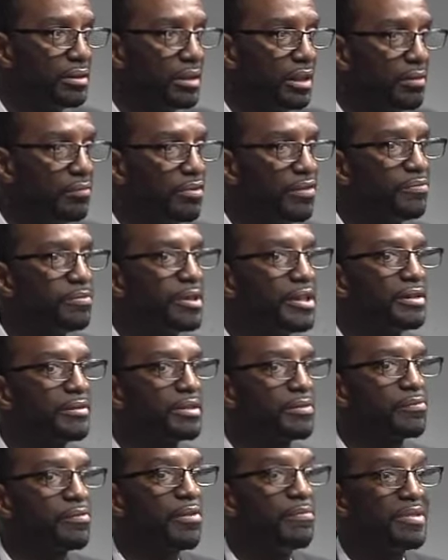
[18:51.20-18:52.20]
and
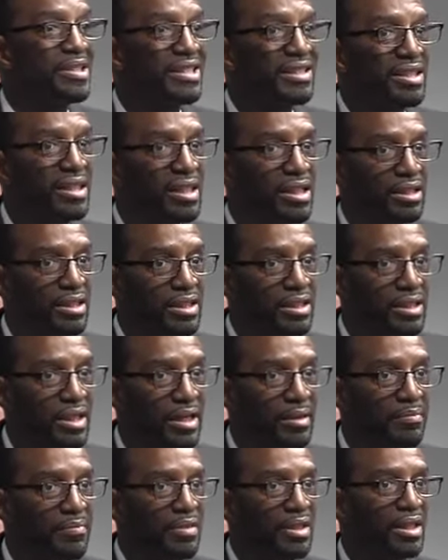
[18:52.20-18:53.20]
we've been saying the
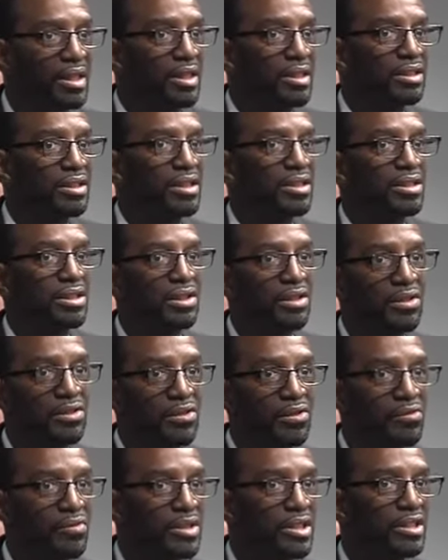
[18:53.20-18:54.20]
same thing since the
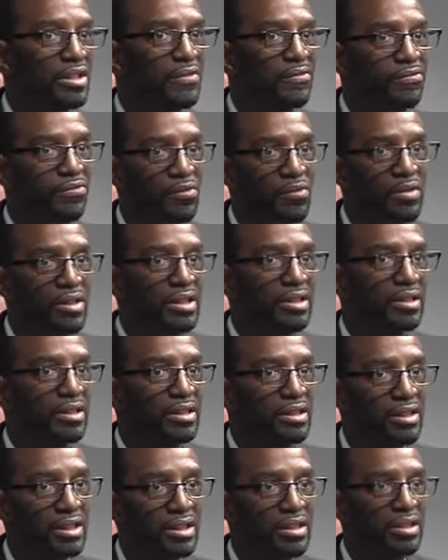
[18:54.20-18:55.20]
30s, the
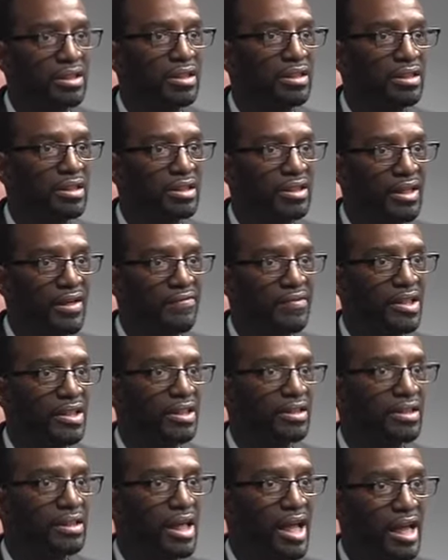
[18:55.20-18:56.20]
40s, the 60s, the
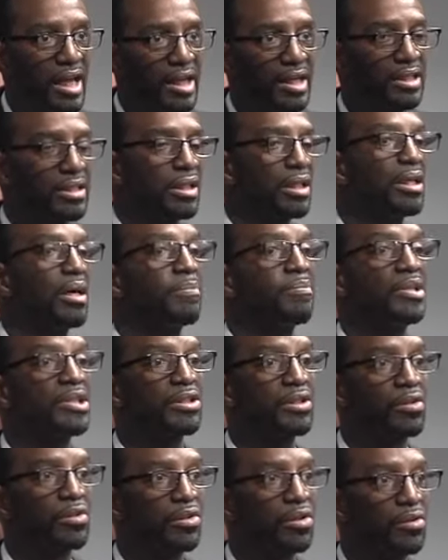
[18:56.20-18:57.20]
70s, the 80s, and up
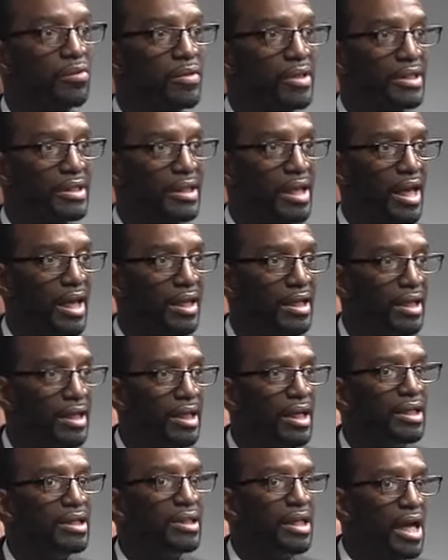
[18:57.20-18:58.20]
until current day.
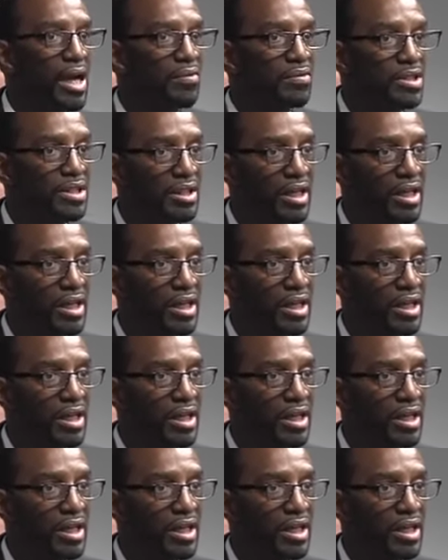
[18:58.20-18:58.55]
Now it's